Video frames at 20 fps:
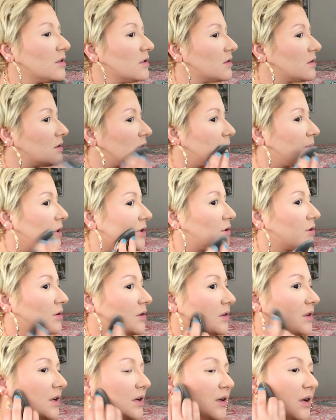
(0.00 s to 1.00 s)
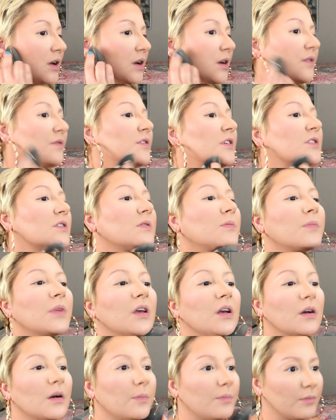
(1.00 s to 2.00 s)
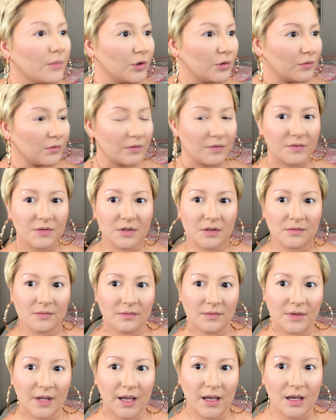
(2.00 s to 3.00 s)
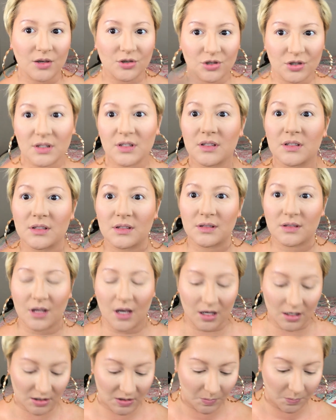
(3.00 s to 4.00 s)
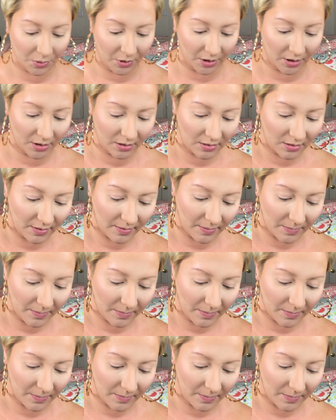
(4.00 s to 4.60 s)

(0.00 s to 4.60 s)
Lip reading: just to make sure that none of this makeup moves, like it just stays put.